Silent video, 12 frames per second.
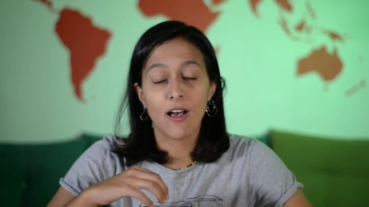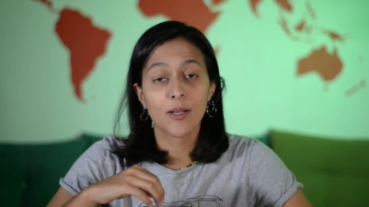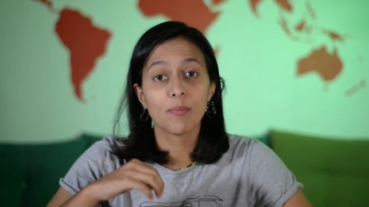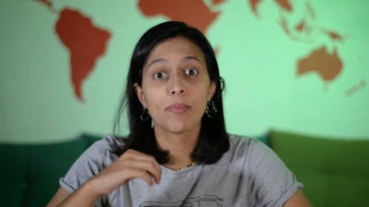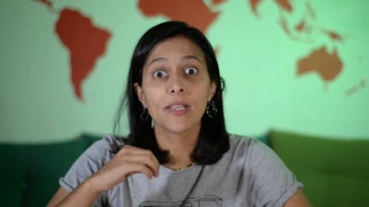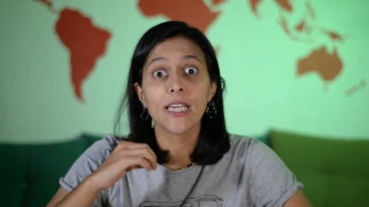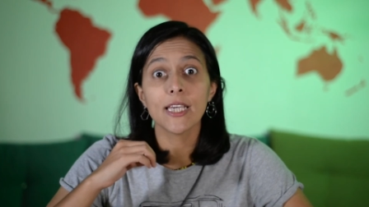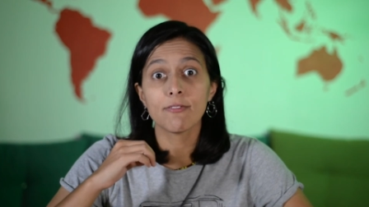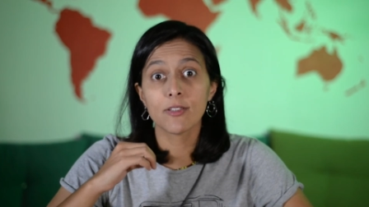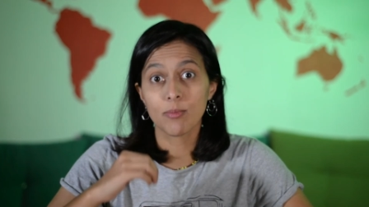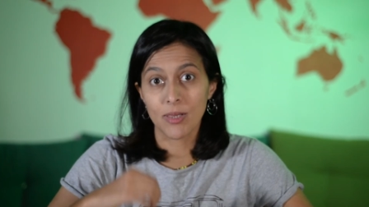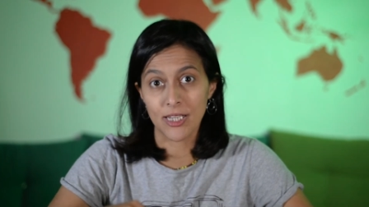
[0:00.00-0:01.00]

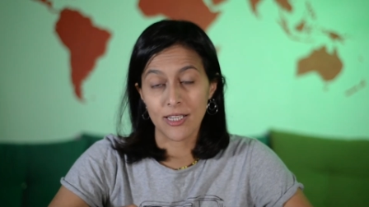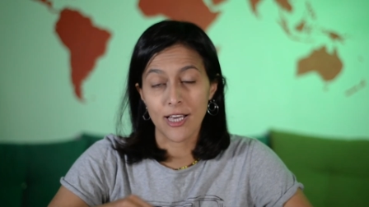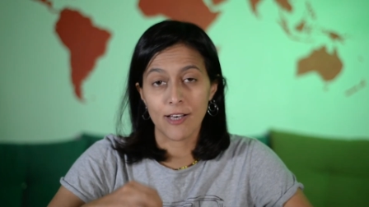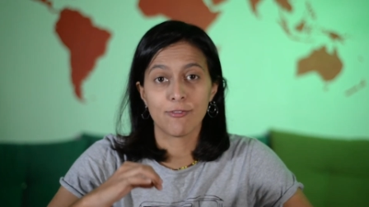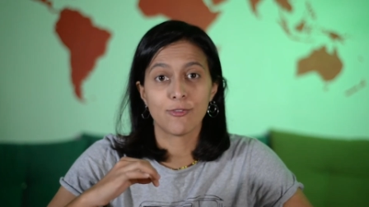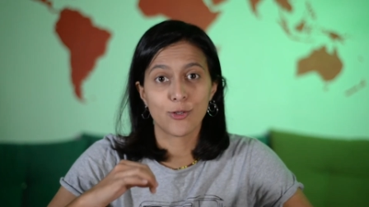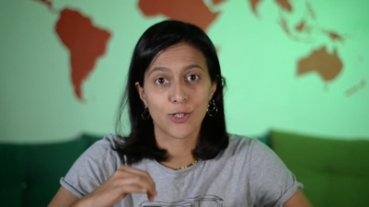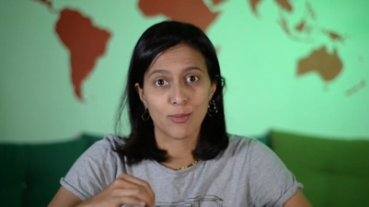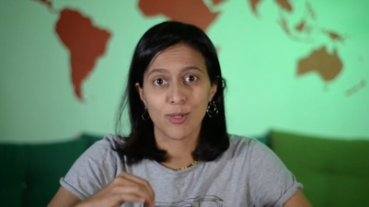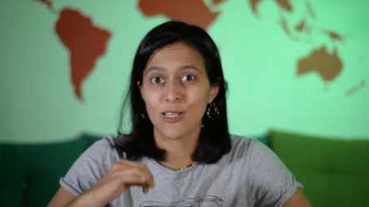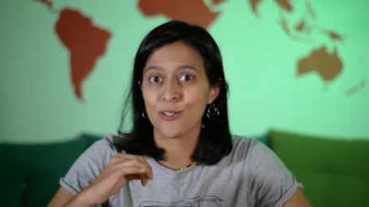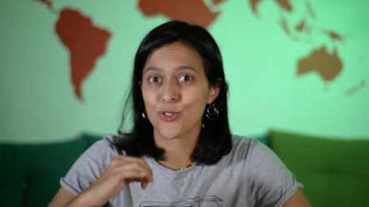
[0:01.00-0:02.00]
unbelievably
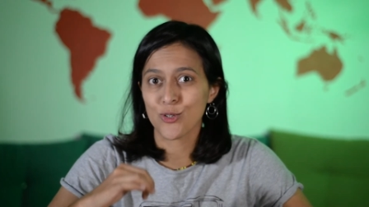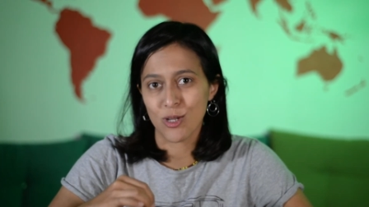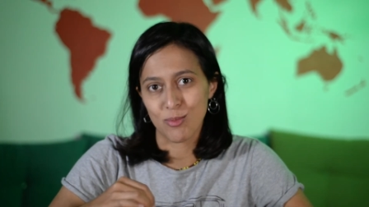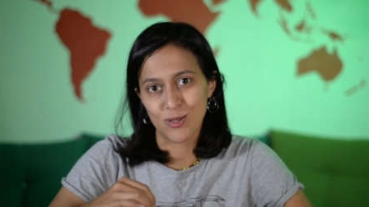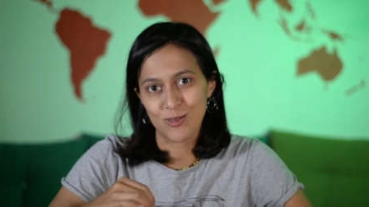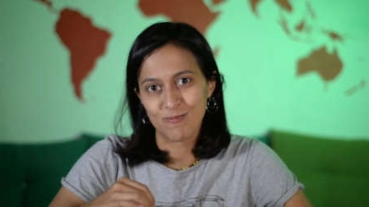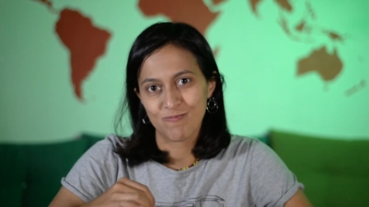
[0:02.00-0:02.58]
affordable and enjoyable.